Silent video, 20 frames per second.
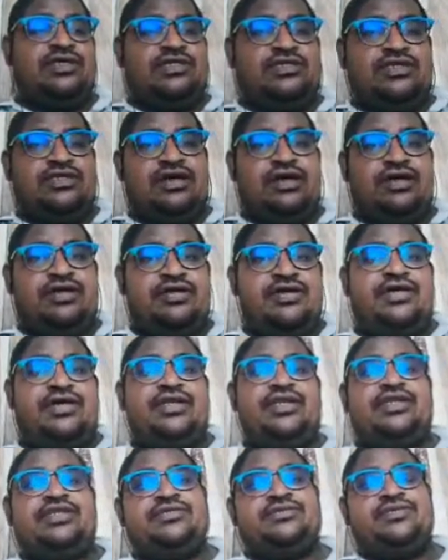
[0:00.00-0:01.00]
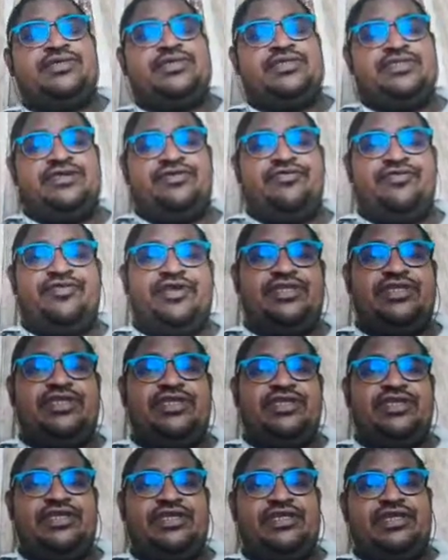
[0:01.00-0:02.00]
the alternate expression for
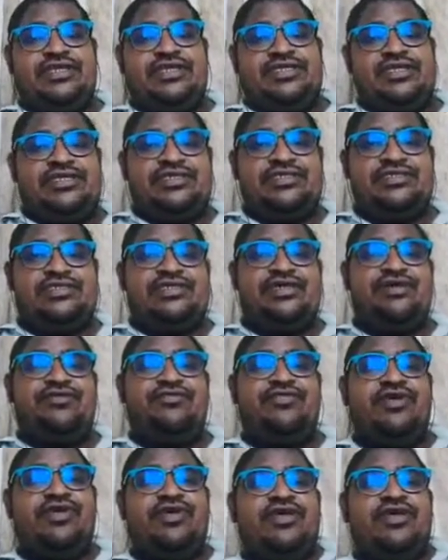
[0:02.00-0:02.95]
the inductance of